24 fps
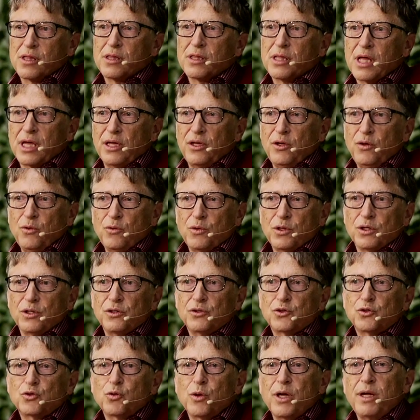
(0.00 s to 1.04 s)
that you can
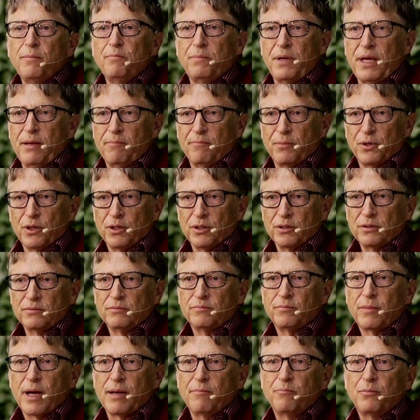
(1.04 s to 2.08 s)
treat people
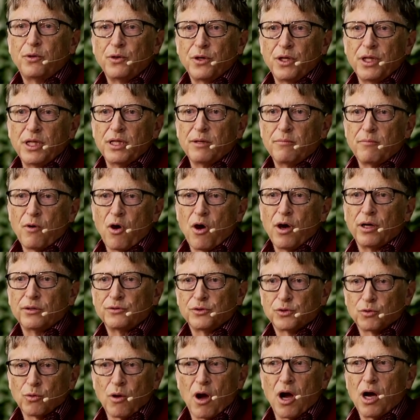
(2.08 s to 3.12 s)
by putting them on
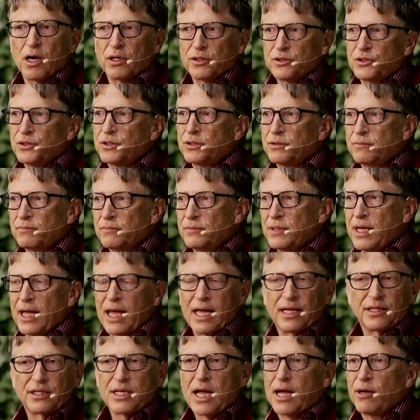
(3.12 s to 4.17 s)
drugs,
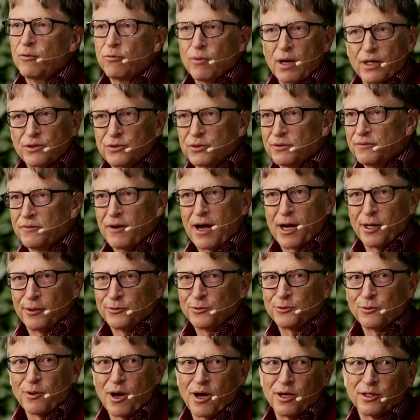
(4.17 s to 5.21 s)
antiretroviral
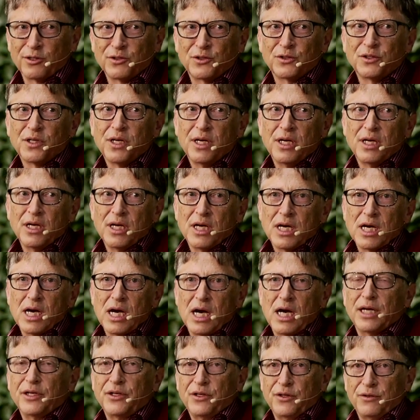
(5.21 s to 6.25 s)
drugs,
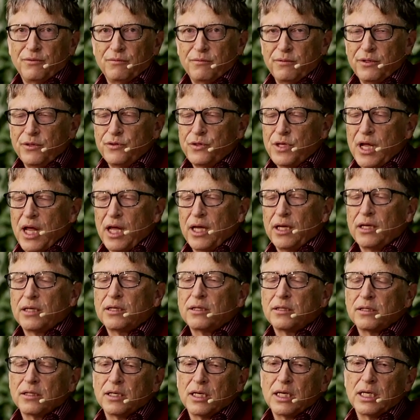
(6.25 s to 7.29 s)
and you
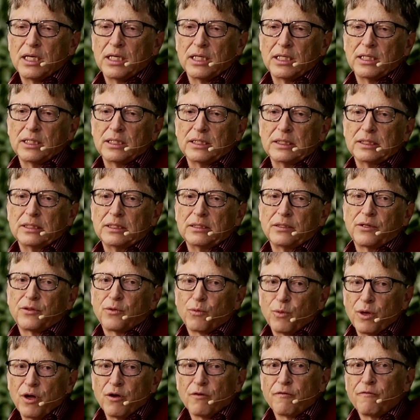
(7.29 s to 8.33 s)
take
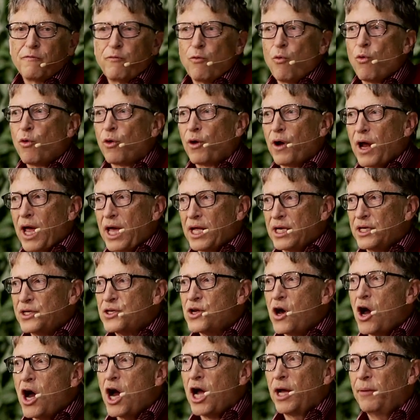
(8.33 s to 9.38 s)
3 or 4 at a
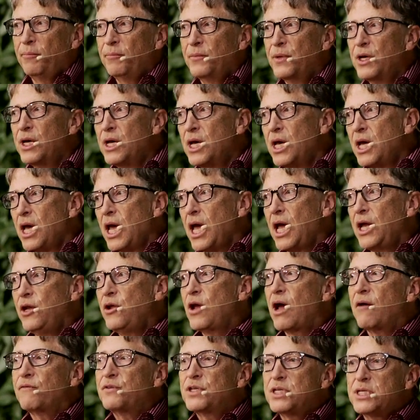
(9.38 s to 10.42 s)
time. And
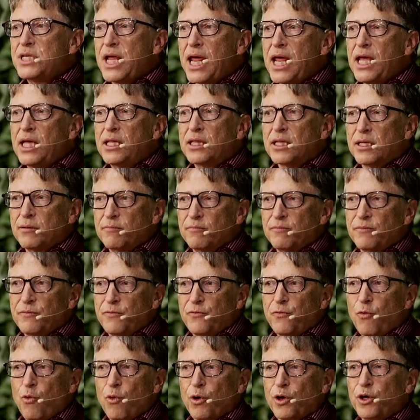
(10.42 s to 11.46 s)
you have to take them
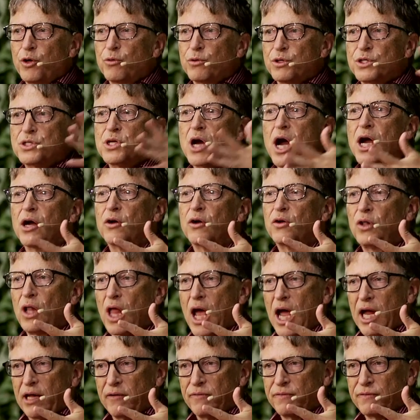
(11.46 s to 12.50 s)
for your entire
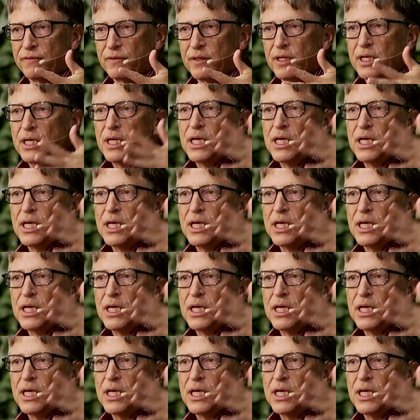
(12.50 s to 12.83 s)
life.